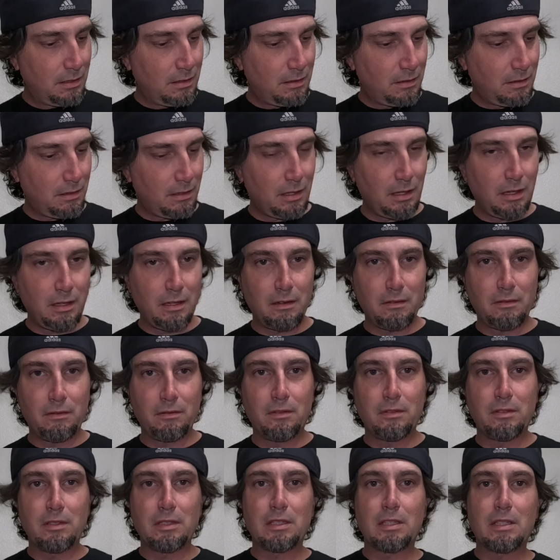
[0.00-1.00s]
all right,
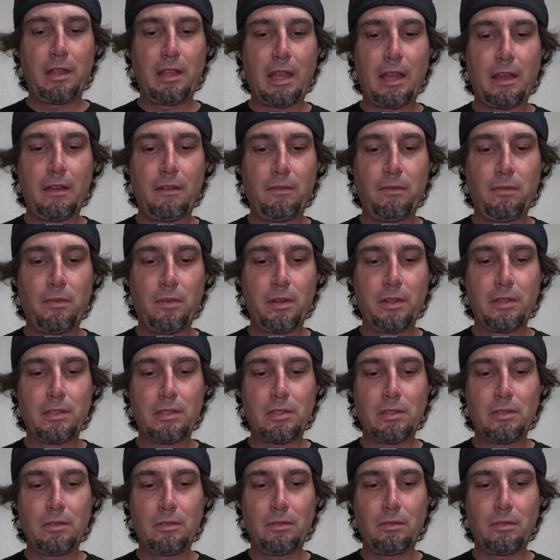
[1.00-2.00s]
we have 1,
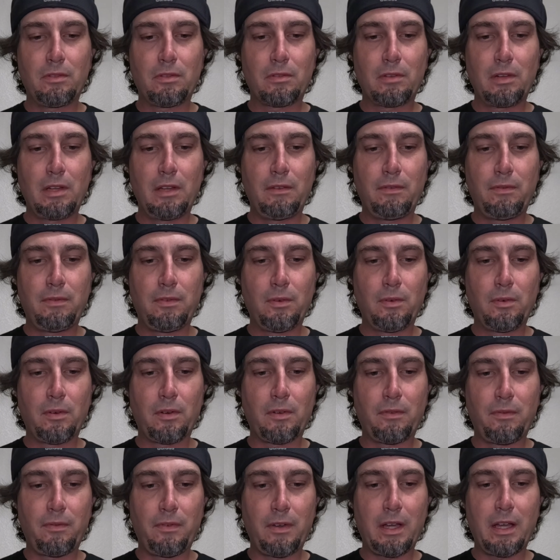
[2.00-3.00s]
2, 3,
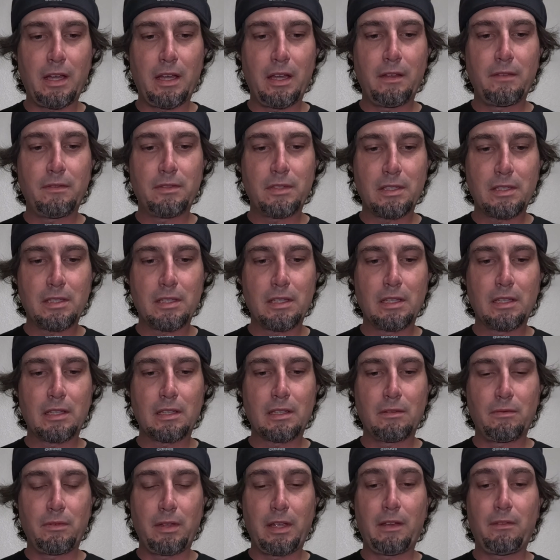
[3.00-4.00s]
4, 5,
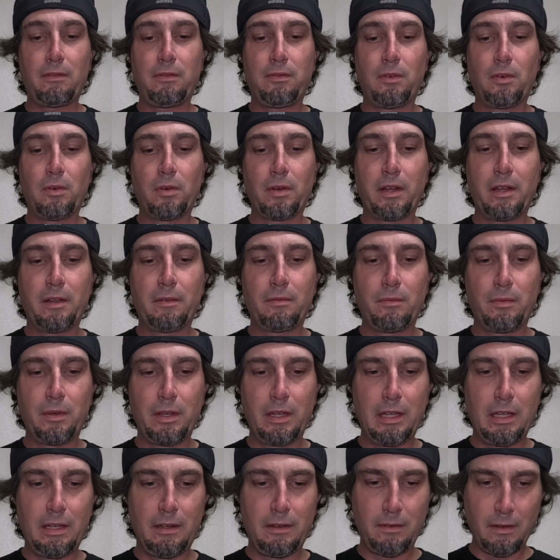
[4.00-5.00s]
6. We have 4 in. We
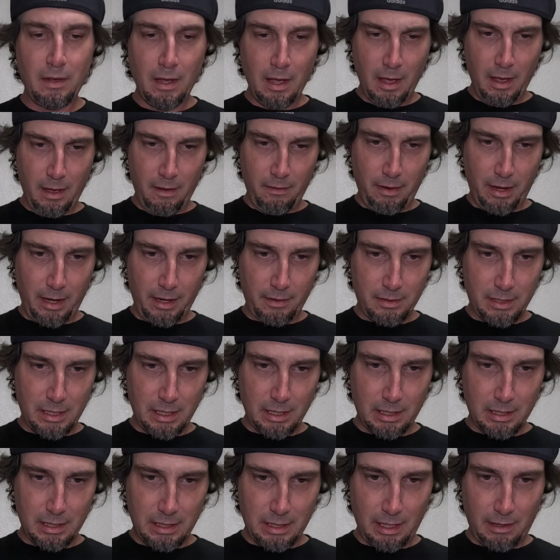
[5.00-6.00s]
need 5,
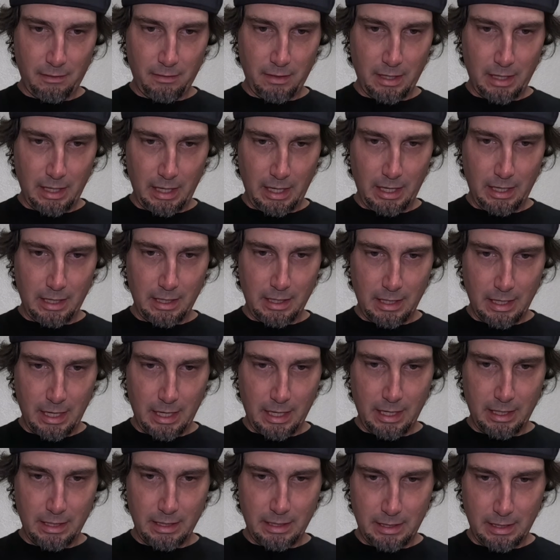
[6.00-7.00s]
6, 7, 8,
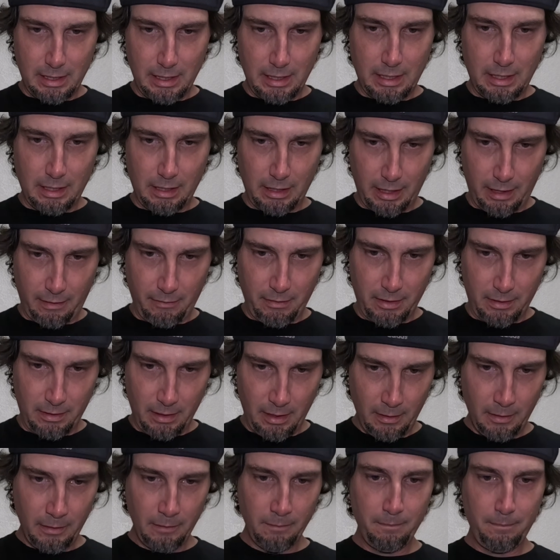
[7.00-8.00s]
9, 10, 11,
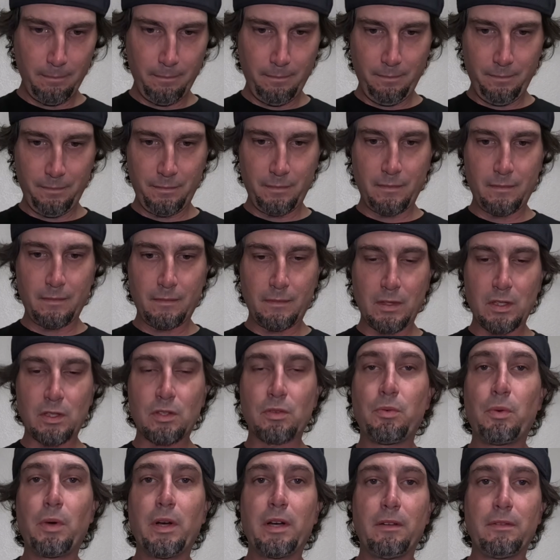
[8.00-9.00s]

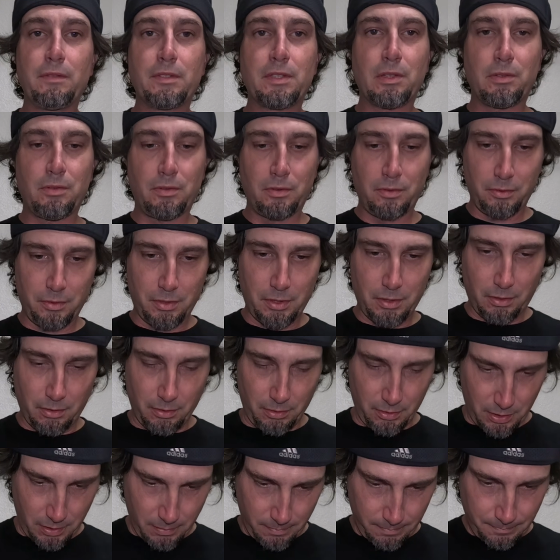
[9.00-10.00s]
12 total
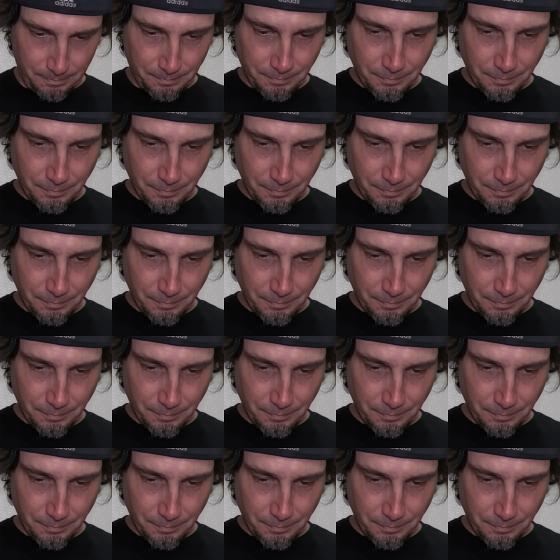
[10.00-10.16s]
screws.